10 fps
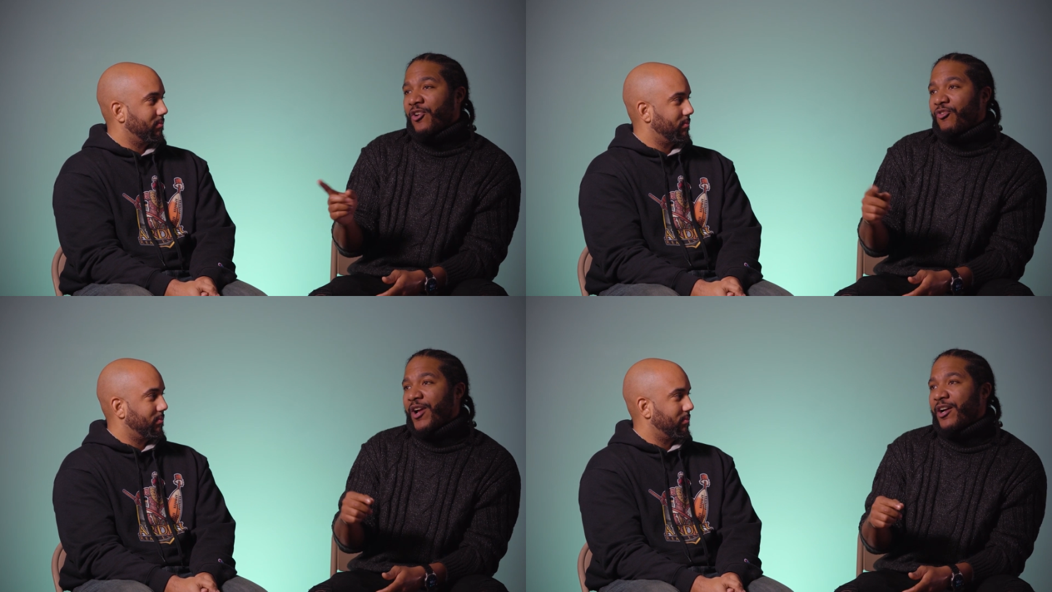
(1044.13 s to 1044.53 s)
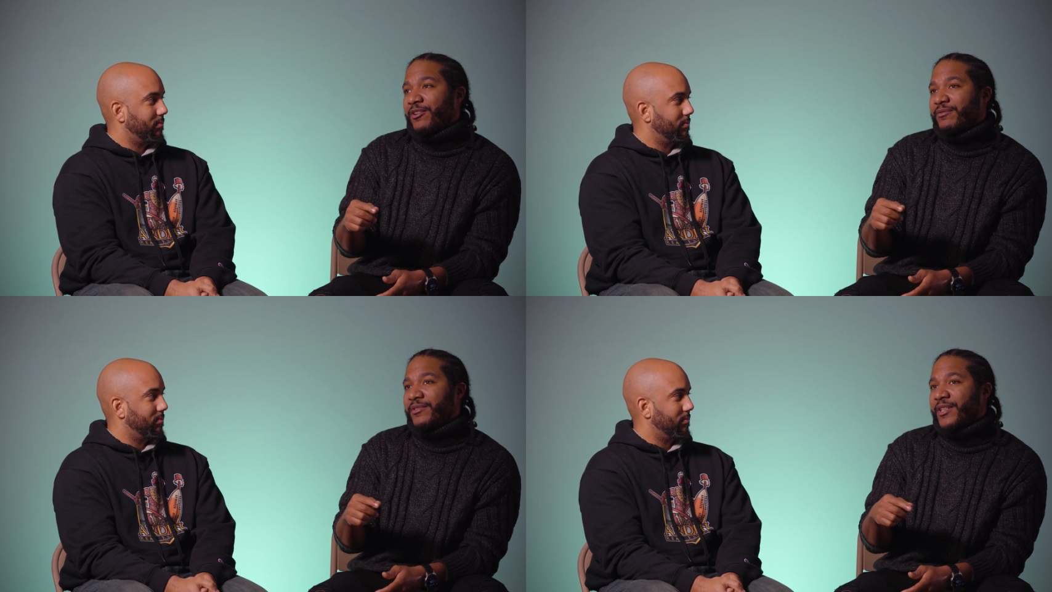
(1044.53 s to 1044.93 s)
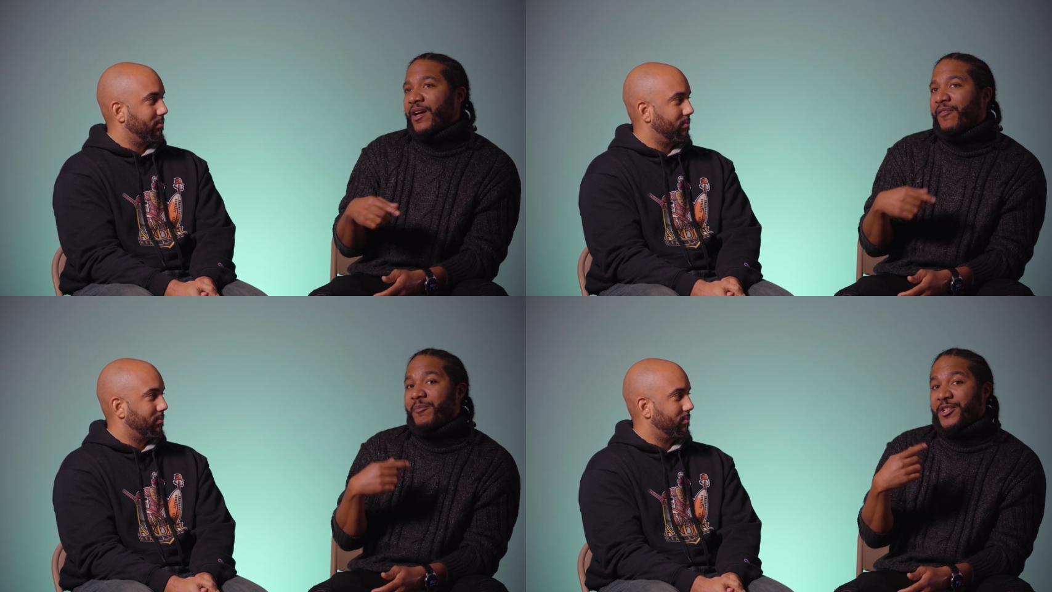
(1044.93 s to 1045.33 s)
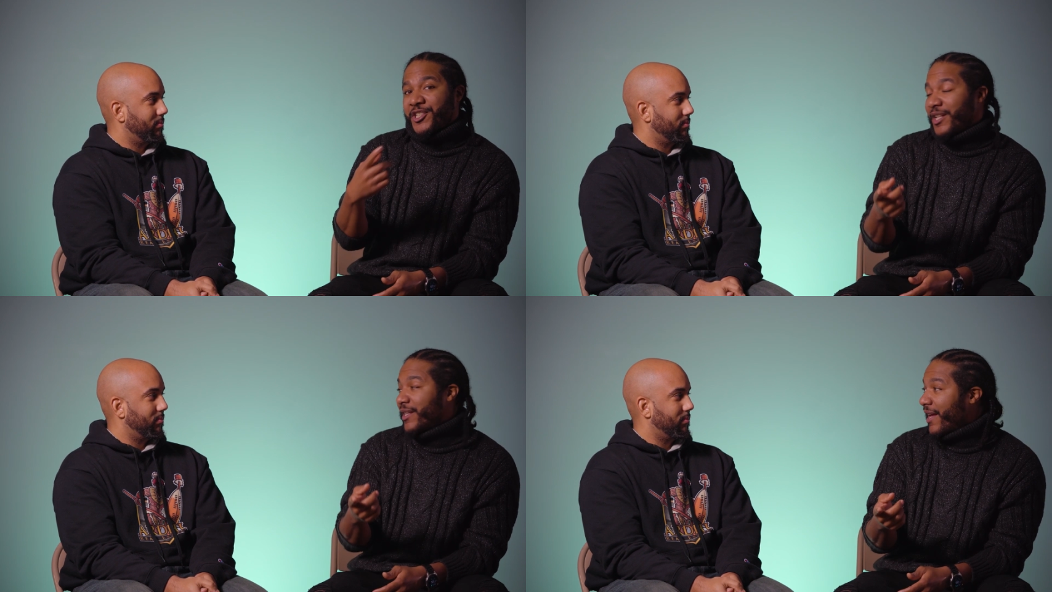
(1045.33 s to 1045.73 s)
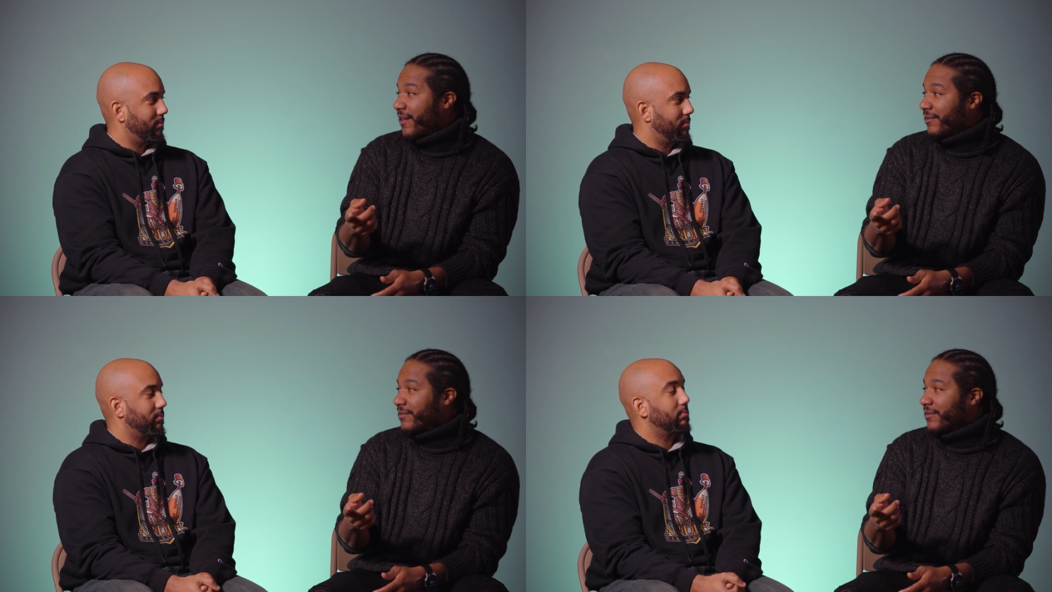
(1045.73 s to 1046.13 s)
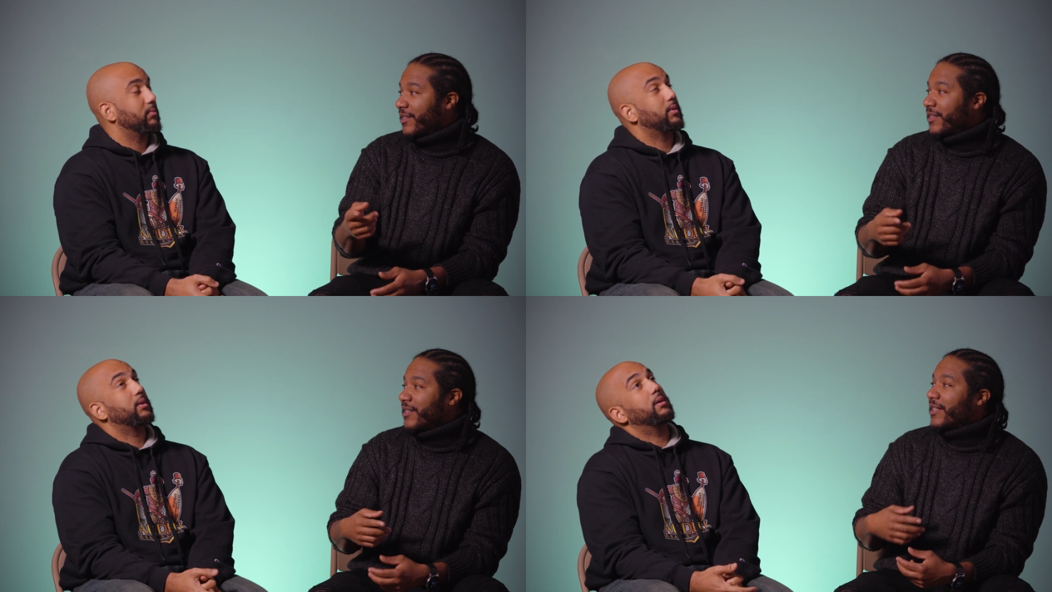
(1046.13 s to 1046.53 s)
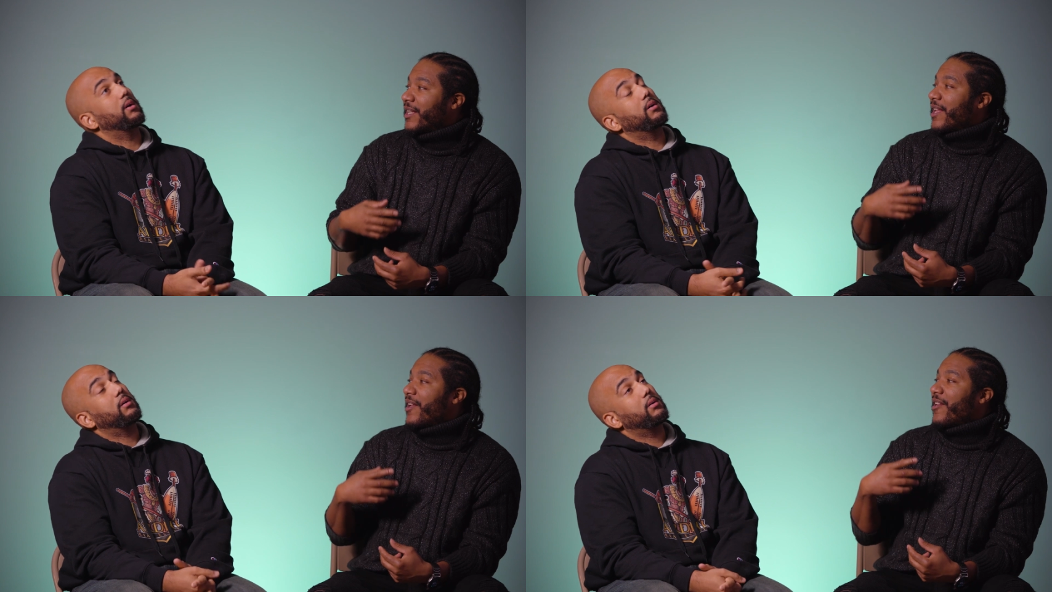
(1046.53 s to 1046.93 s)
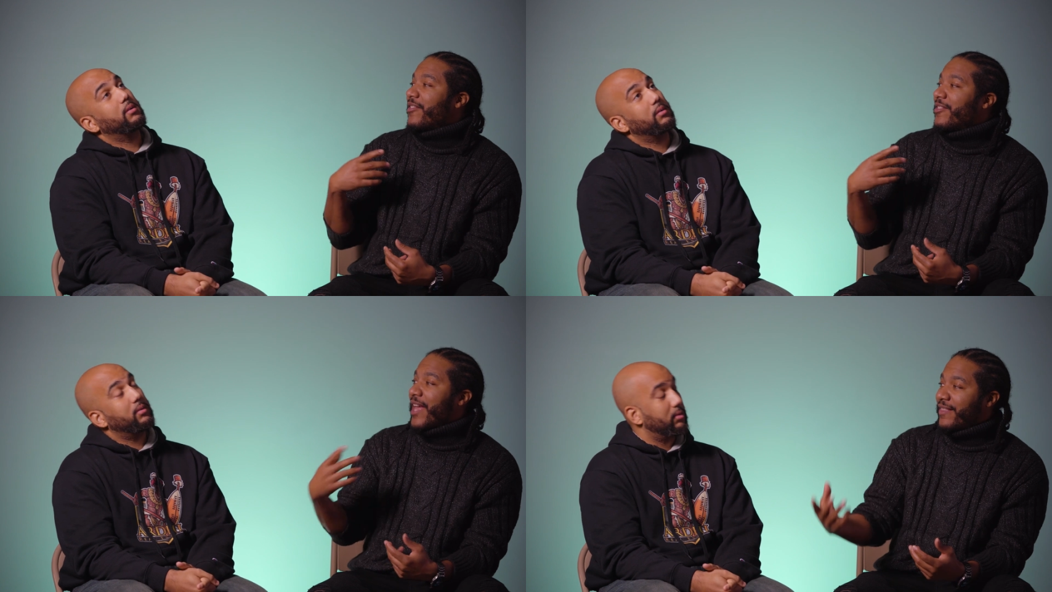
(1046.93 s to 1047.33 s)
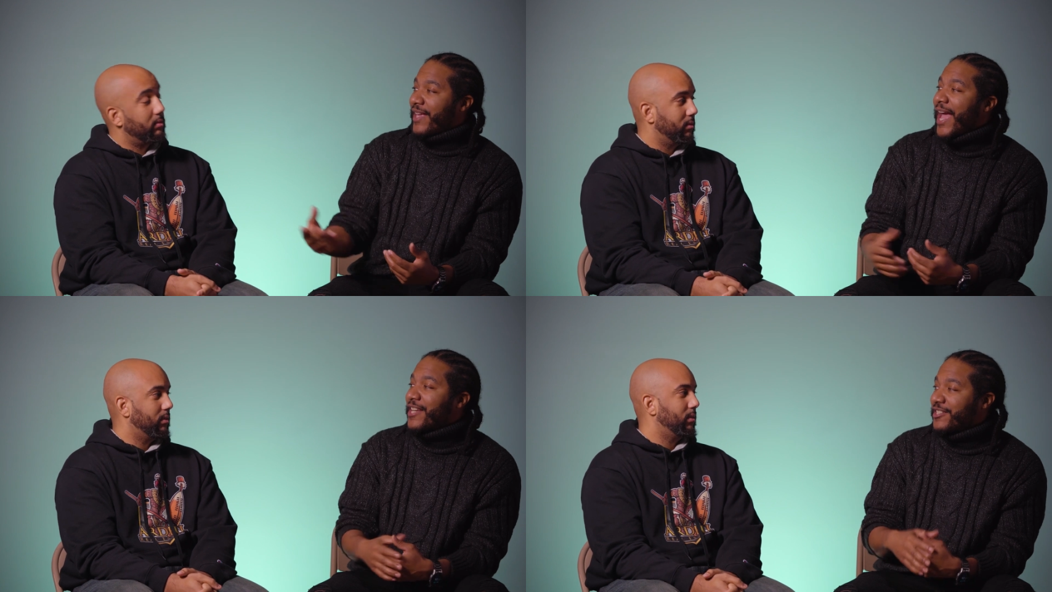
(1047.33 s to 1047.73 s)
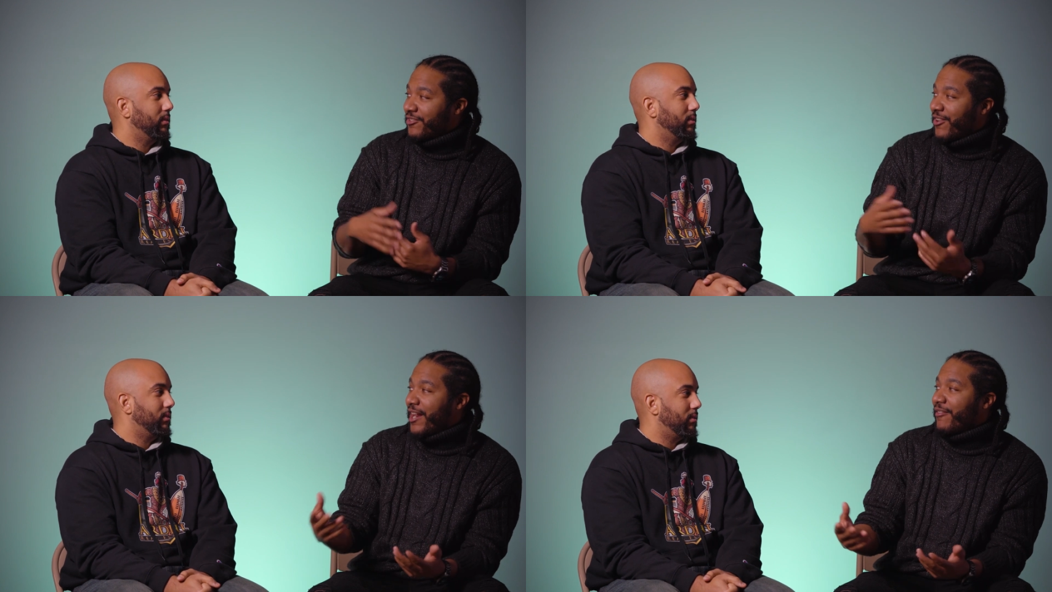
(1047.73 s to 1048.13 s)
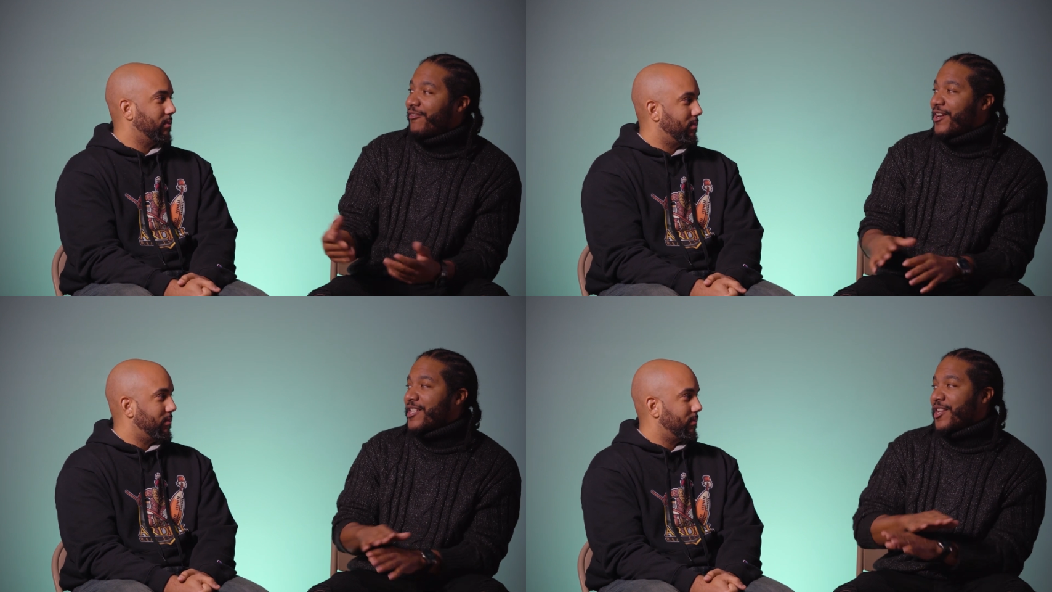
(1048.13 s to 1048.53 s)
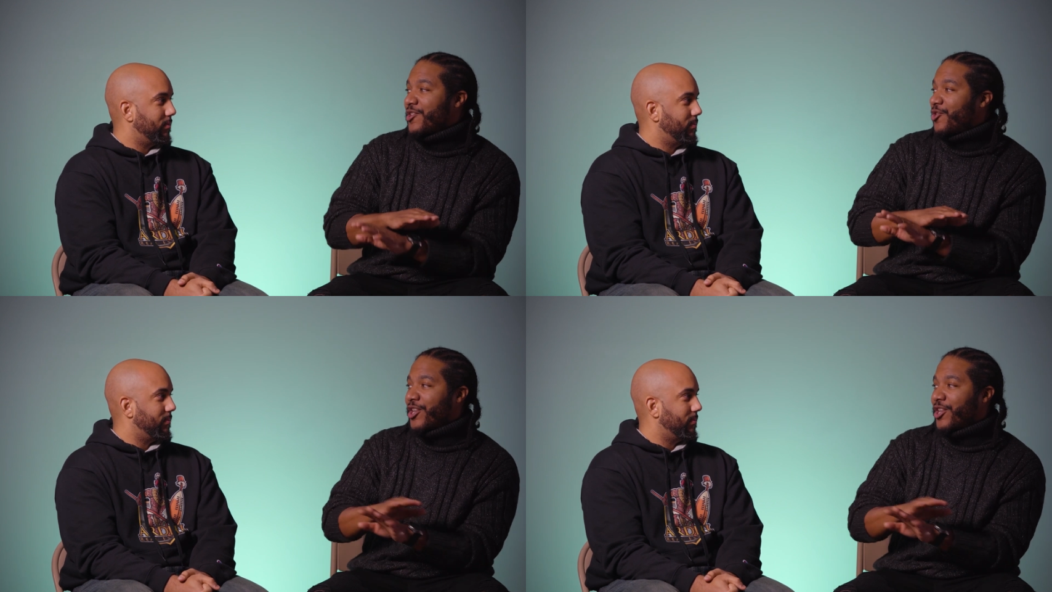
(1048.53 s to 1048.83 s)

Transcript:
Speaker 1: around the government shutdown, that they actually ran out of funds and you